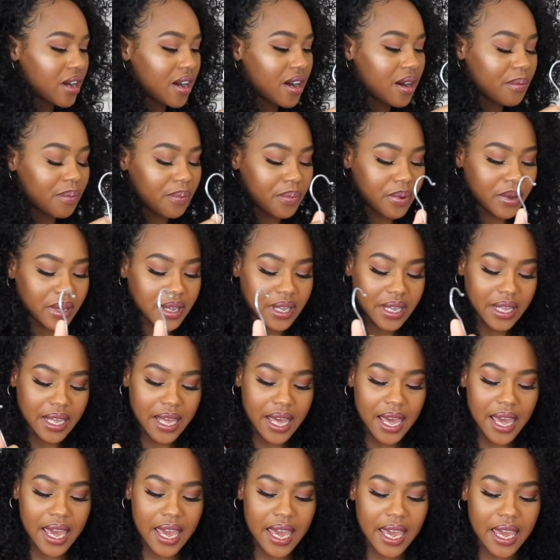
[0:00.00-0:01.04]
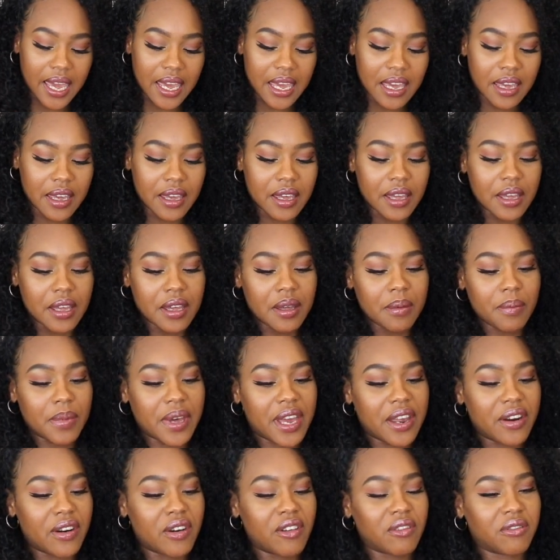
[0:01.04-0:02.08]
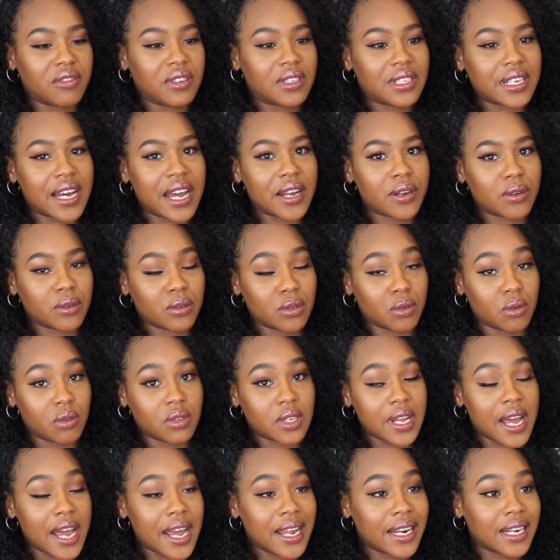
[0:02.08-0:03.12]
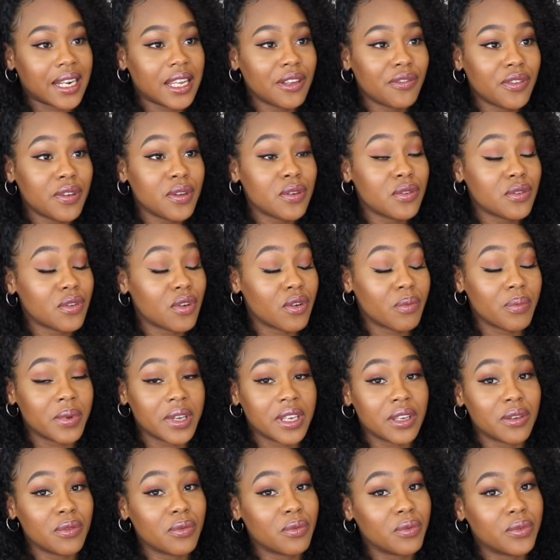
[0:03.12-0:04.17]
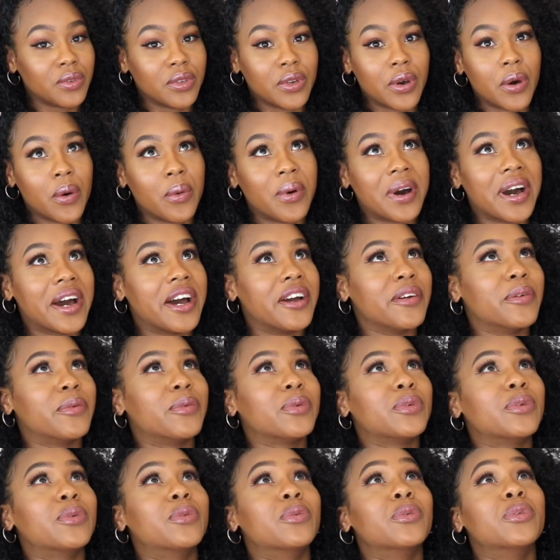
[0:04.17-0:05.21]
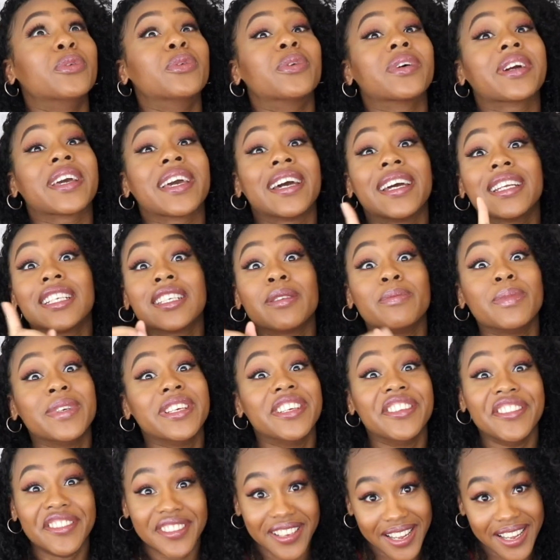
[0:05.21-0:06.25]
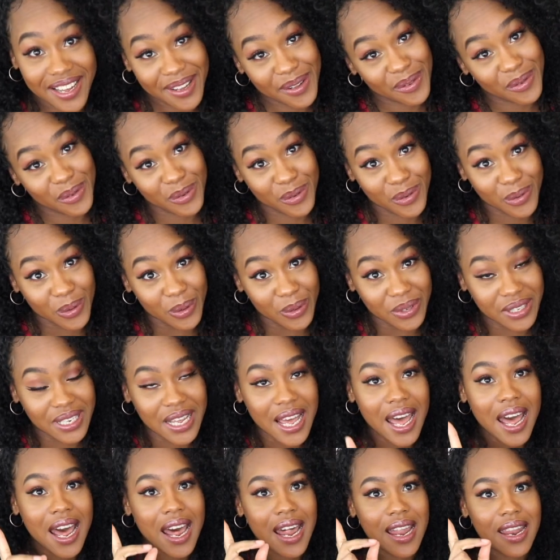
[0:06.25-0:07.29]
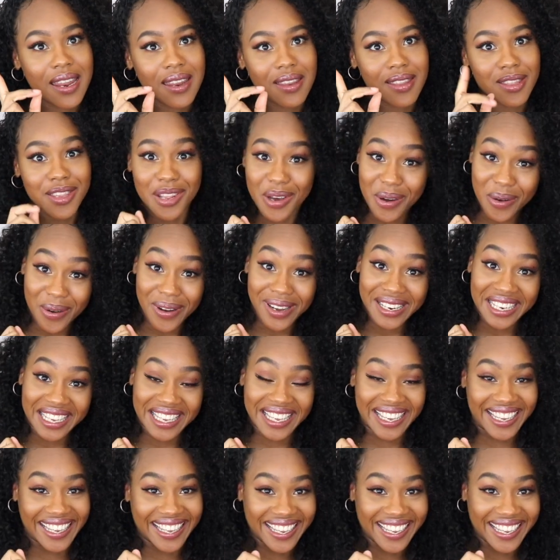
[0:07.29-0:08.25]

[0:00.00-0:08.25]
up a pair of cycle shorts, and if you know me, you will know you will not catch me in cycle shorts, no honey.